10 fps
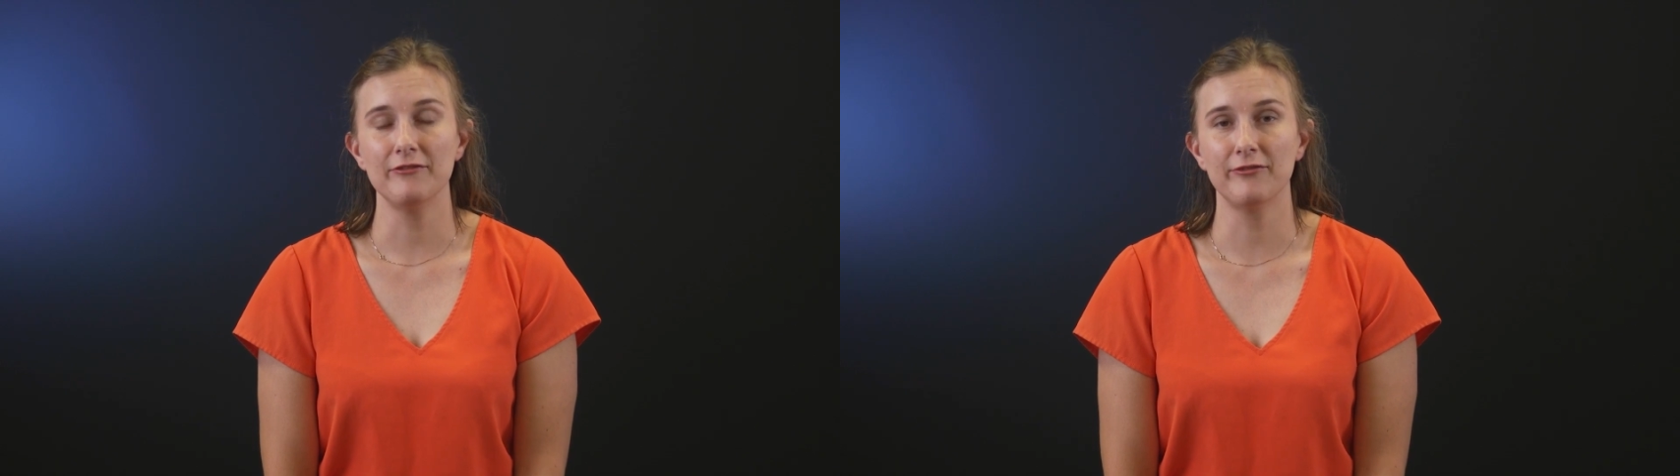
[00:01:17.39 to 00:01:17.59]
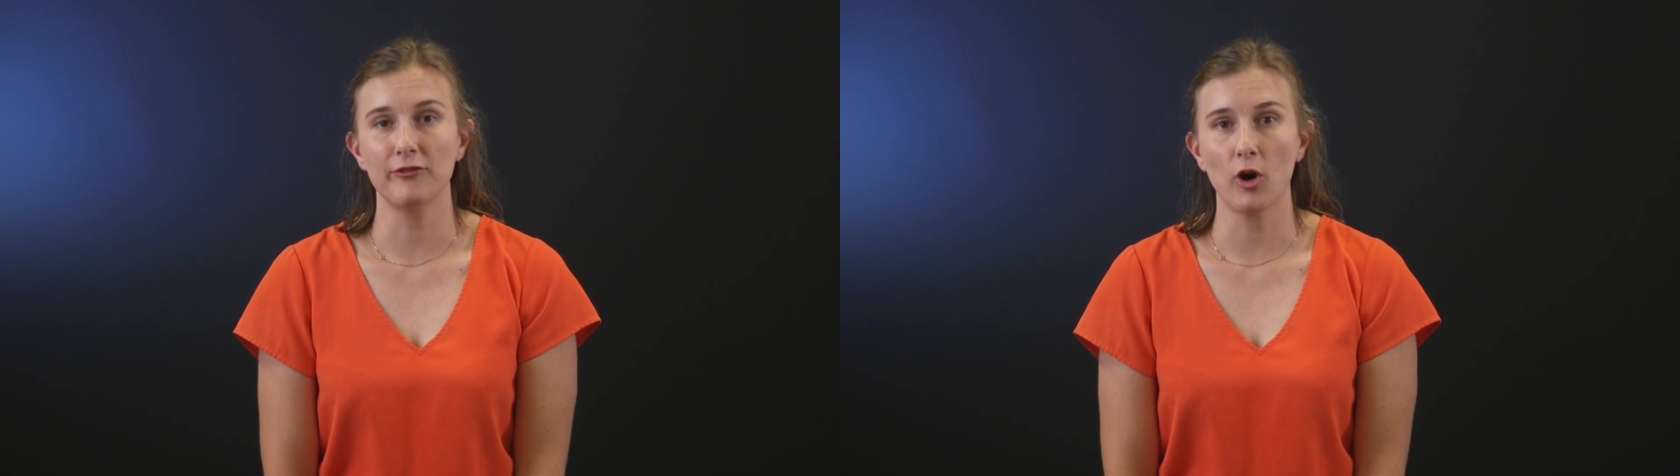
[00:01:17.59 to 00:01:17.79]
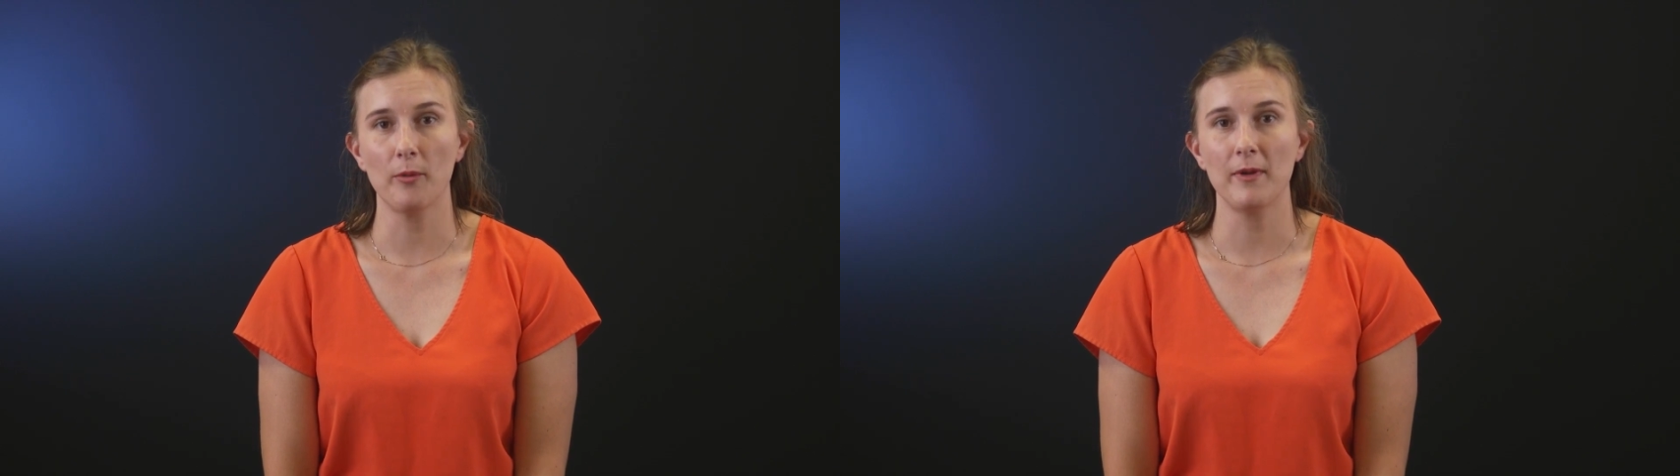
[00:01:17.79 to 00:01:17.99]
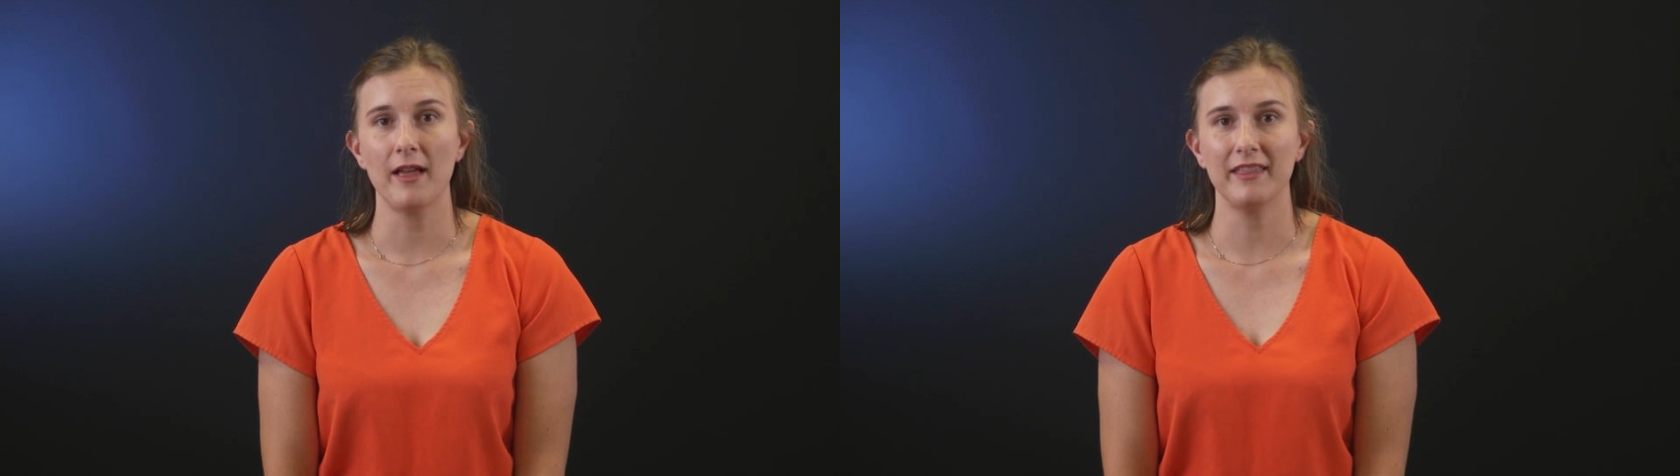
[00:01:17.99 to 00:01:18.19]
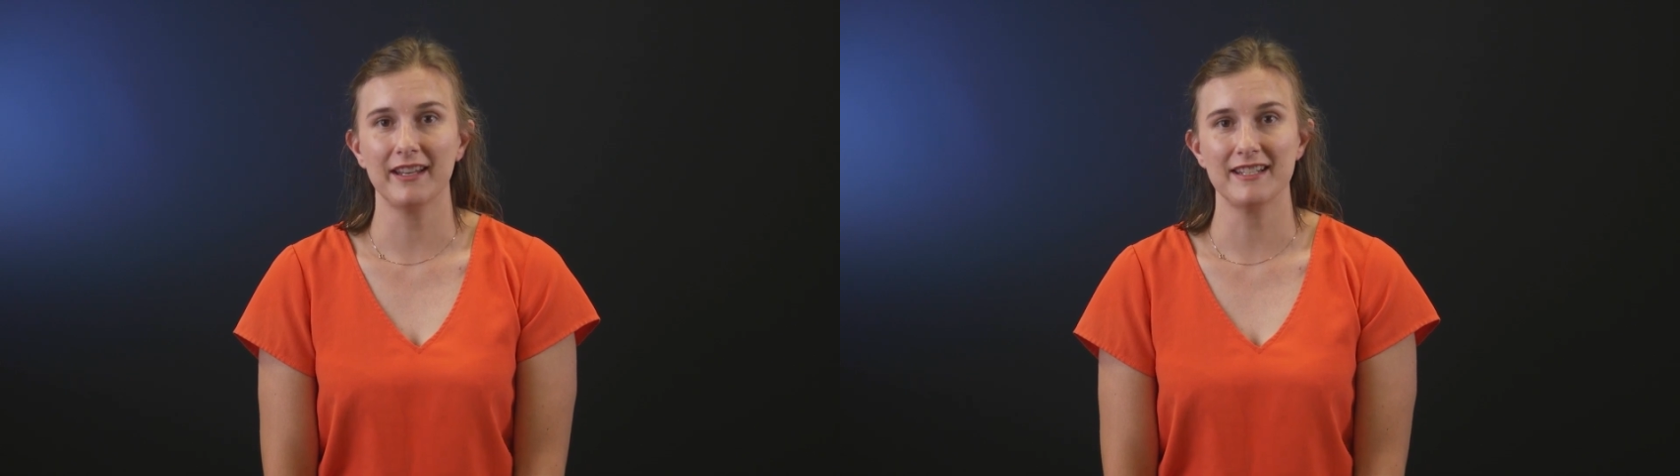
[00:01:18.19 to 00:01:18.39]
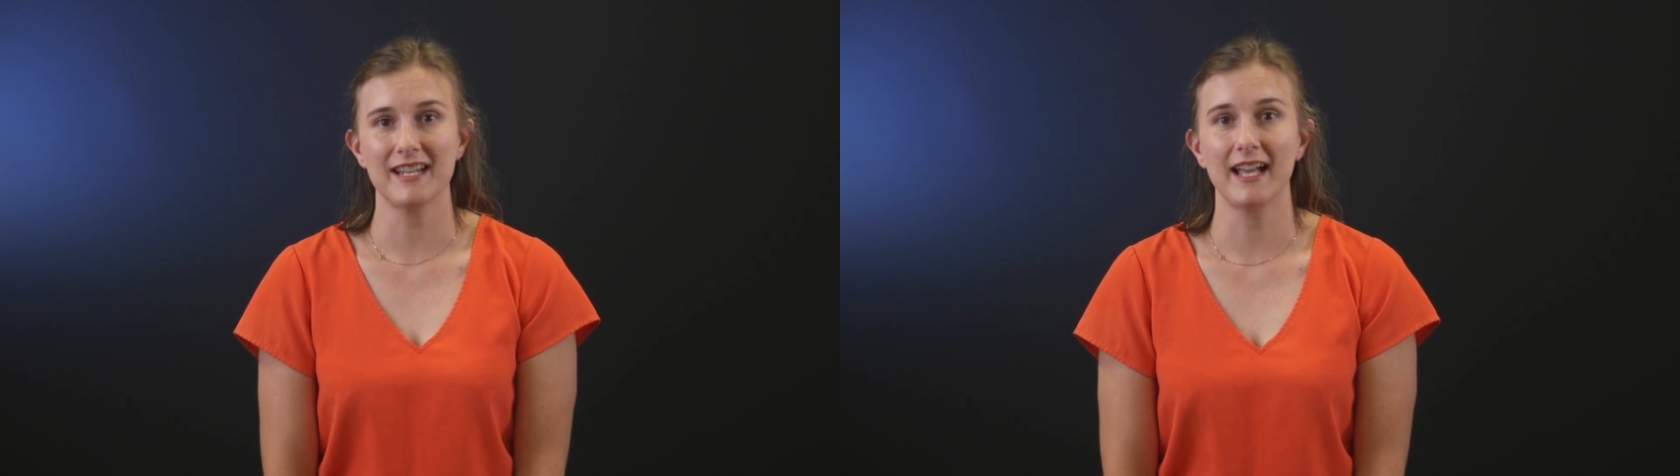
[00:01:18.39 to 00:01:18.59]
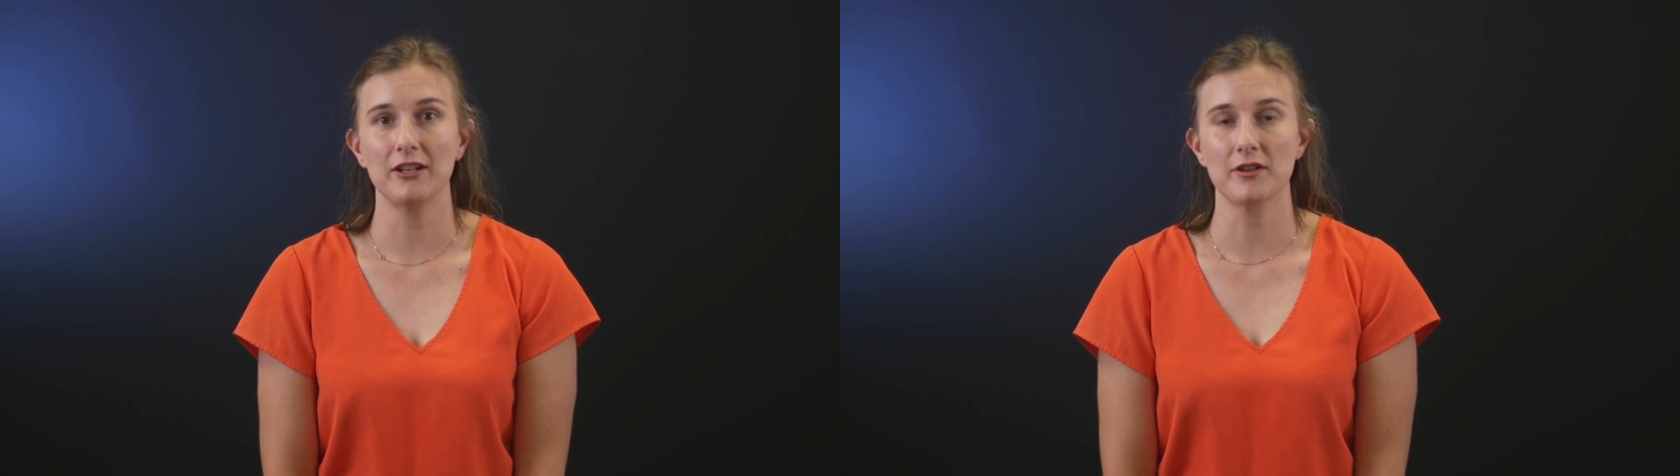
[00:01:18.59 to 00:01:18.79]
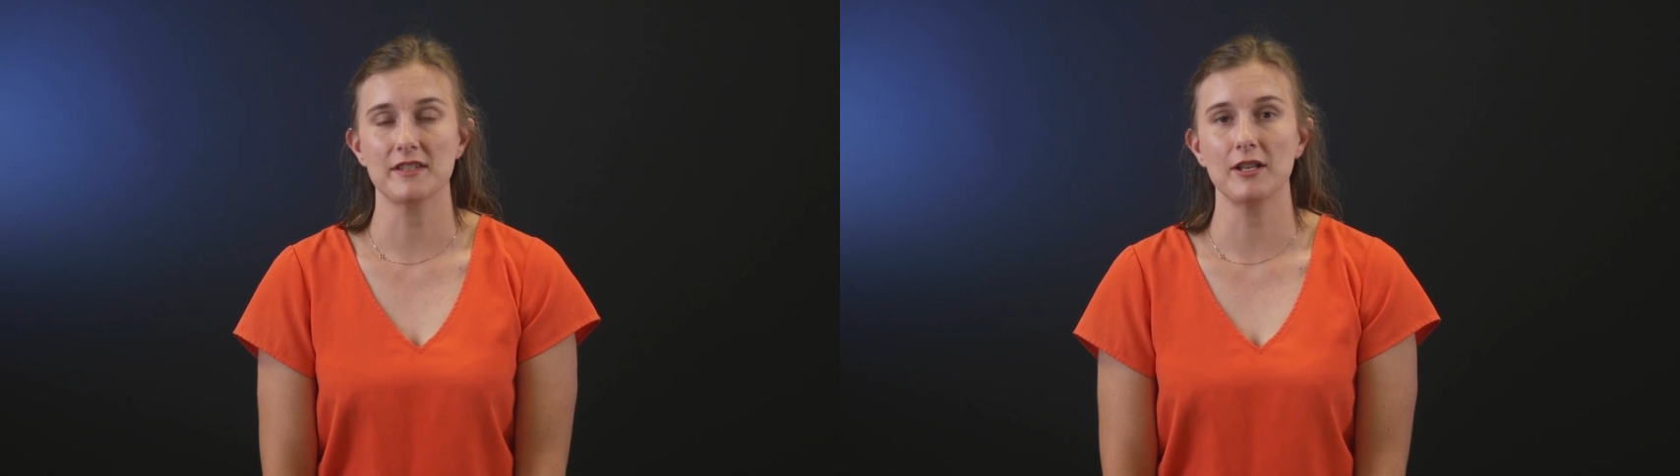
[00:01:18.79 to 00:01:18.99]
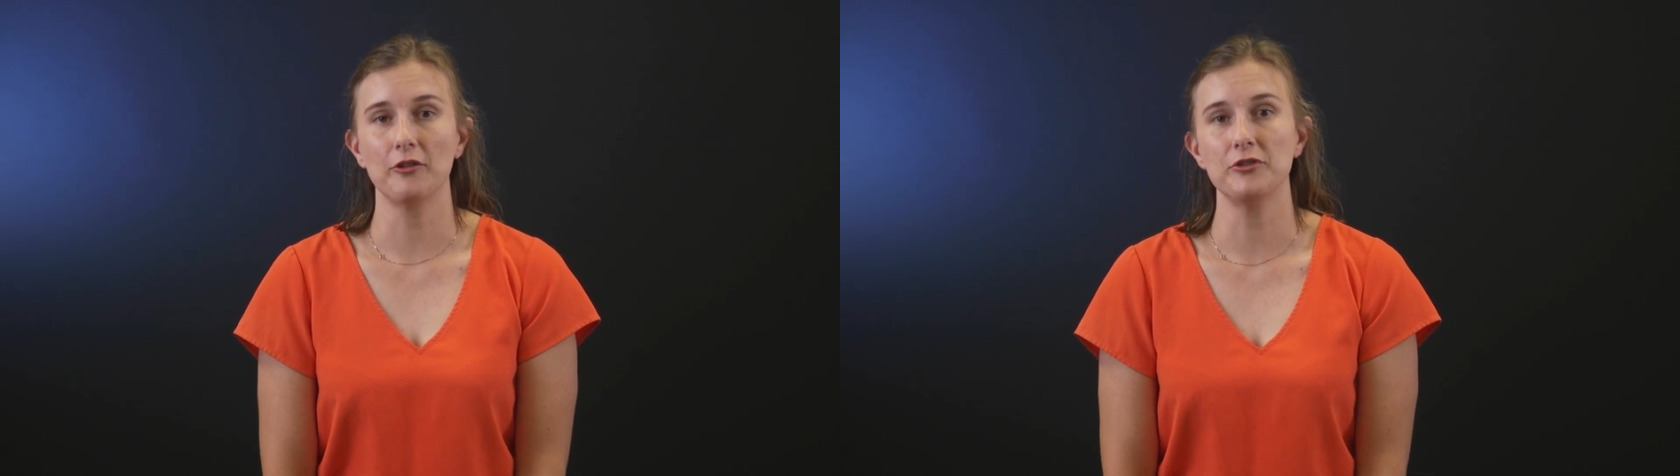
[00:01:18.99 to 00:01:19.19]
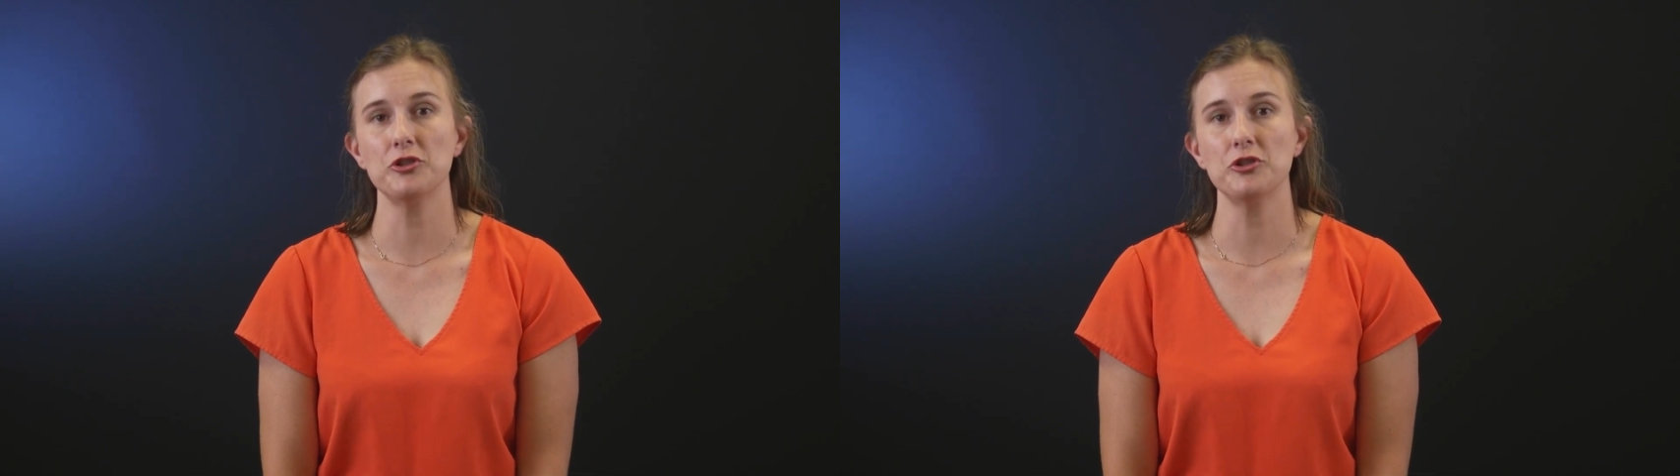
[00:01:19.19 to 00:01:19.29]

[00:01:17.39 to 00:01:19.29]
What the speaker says: from the container itself,